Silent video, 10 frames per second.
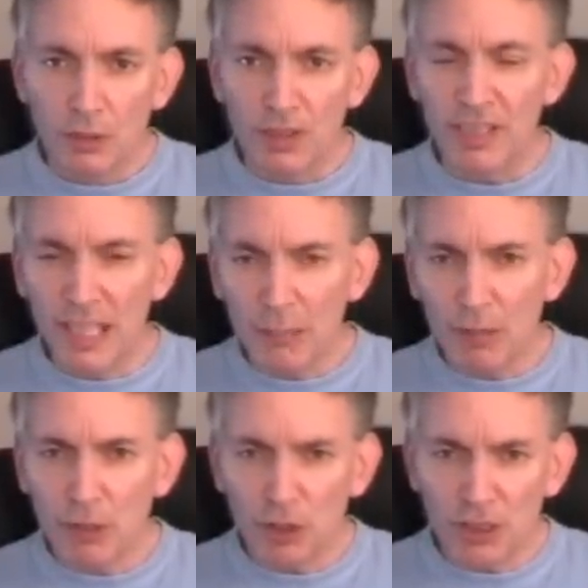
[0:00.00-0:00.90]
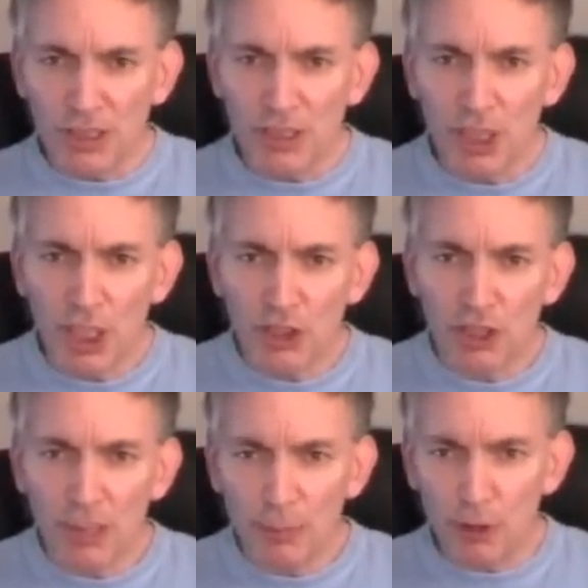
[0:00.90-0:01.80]
So today we're using
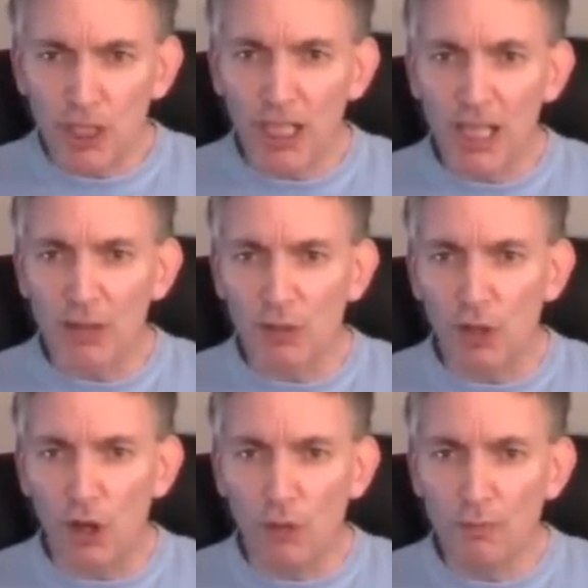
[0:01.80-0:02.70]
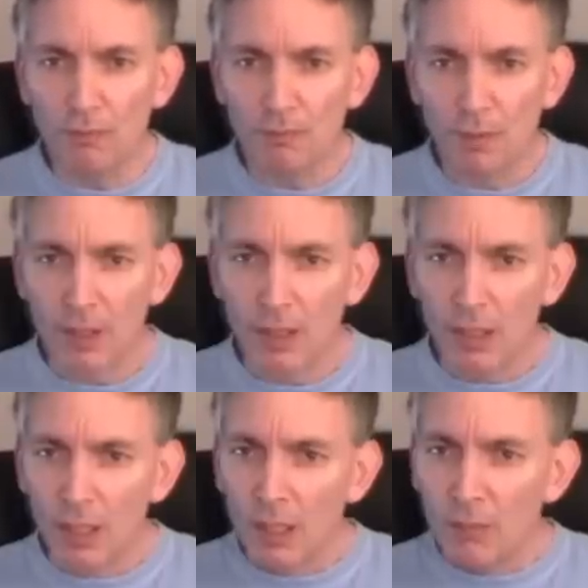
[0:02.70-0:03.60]
tertiary butyl alcohol.
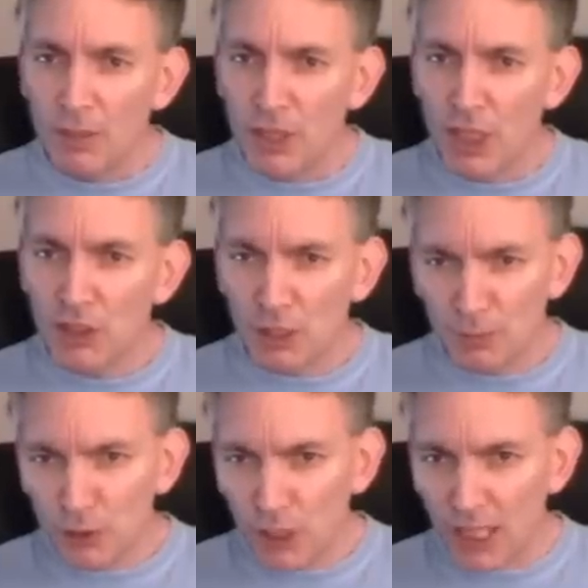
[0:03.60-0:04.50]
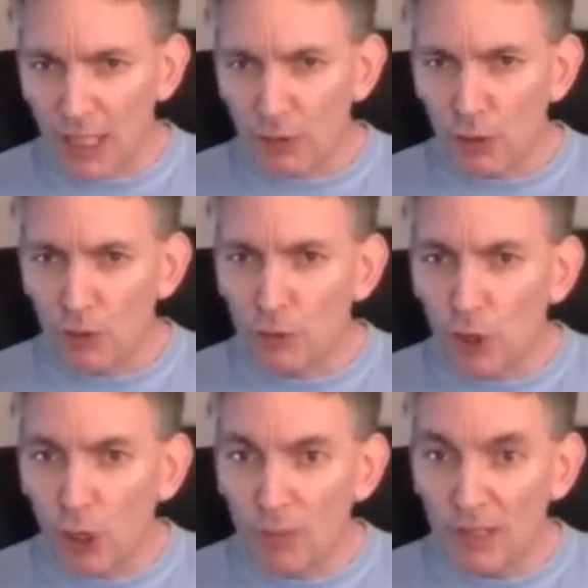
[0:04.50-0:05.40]
The tertiary butyl alcohol
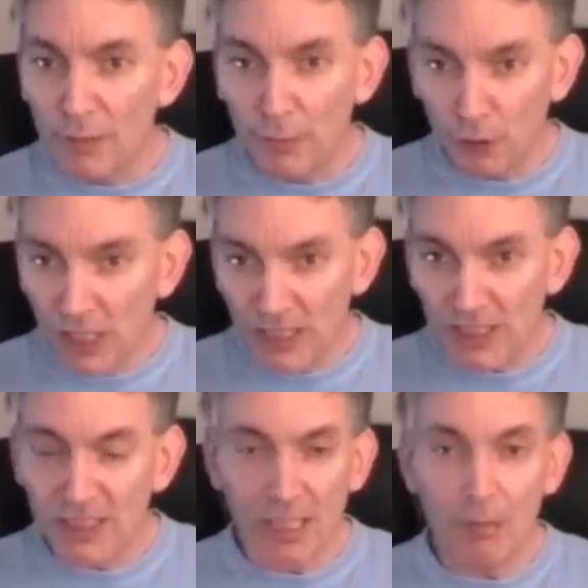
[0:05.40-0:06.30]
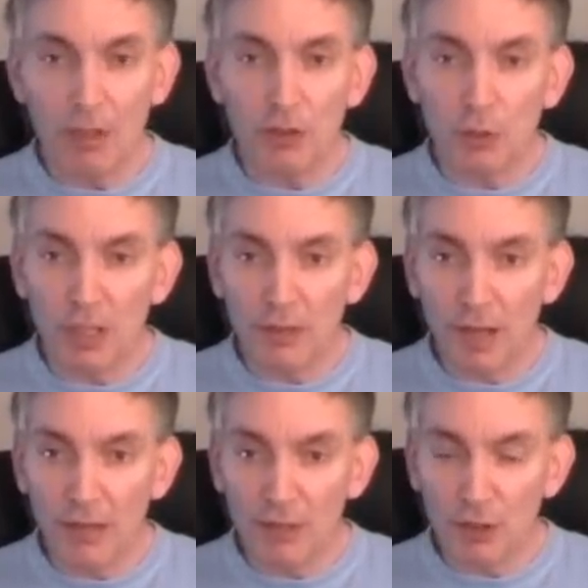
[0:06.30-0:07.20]
normally freezes at about
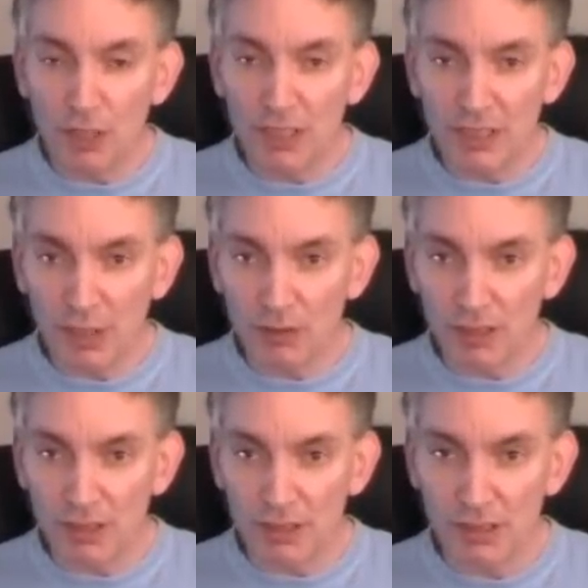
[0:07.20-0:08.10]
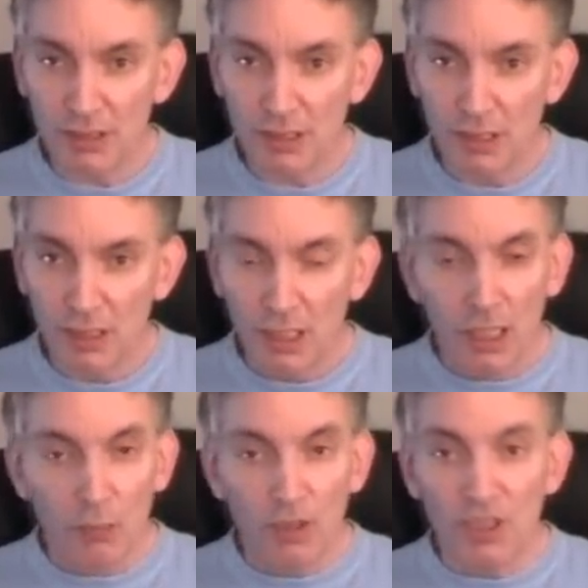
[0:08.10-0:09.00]
25 degrees Celsius,
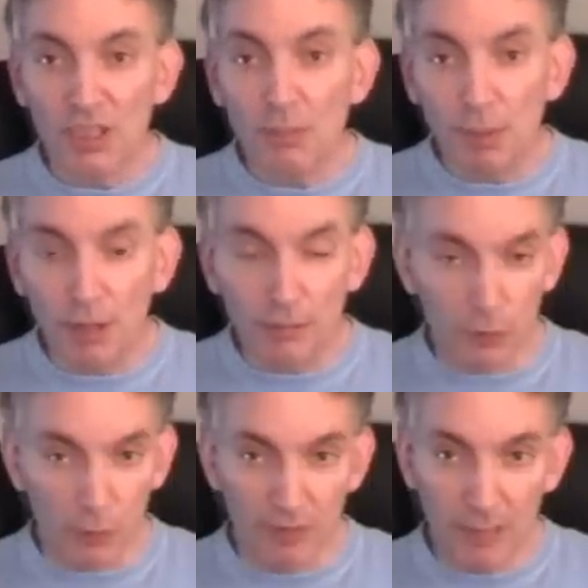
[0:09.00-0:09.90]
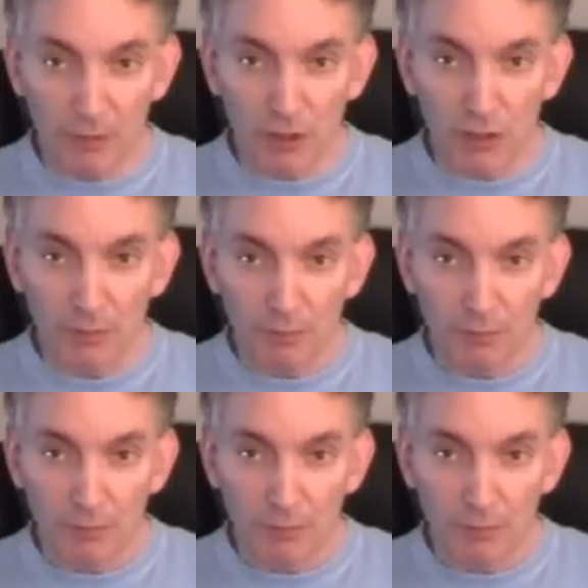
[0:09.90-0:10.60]
which is above room temperature.